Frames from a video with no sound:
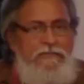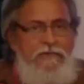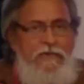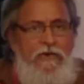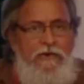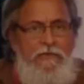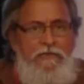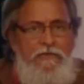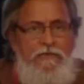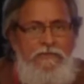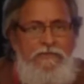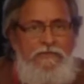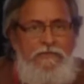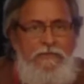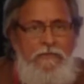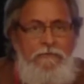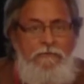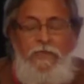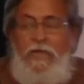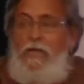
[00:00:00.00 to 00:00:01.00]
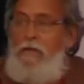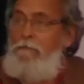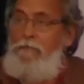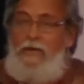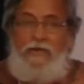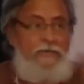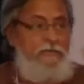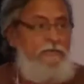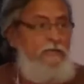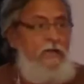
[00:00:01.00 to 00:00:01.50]
in our ecosystem.
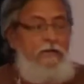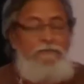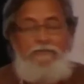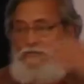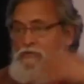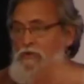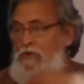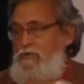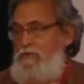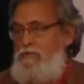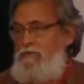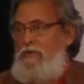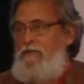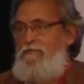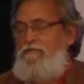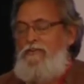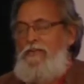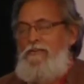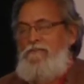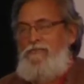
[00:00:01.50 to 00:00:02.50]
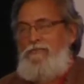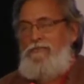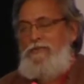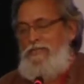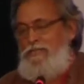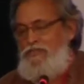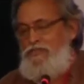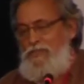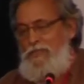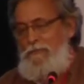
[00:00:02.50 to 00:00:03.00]
But I was talking to our friend from
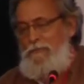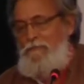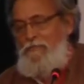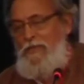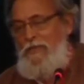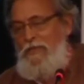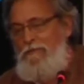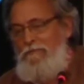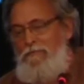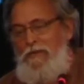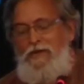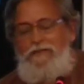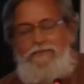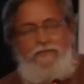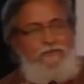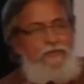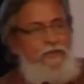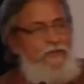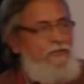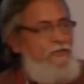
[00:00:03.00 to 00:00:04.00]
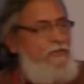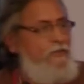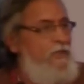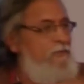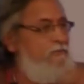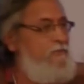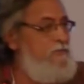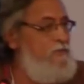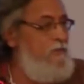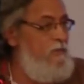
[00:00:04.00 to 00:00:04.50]
Malaysia, Mark Rosario, and
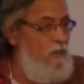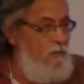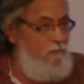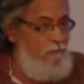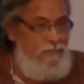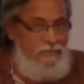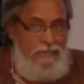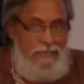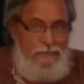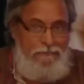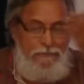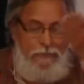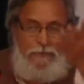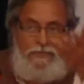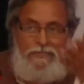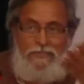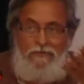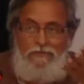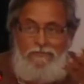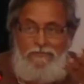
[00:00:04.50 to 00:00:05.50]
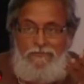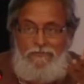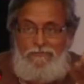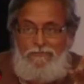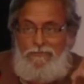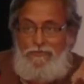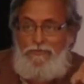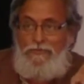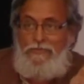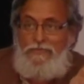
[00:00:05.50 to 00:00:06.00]
I will tell everybody of
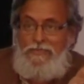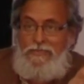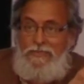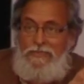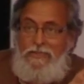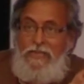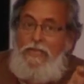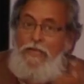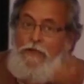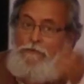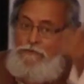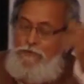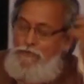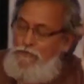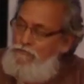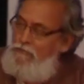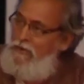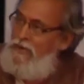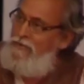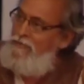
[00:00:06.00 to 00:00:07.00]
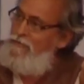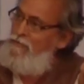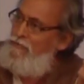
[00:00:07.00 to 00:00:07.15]
you here, if you find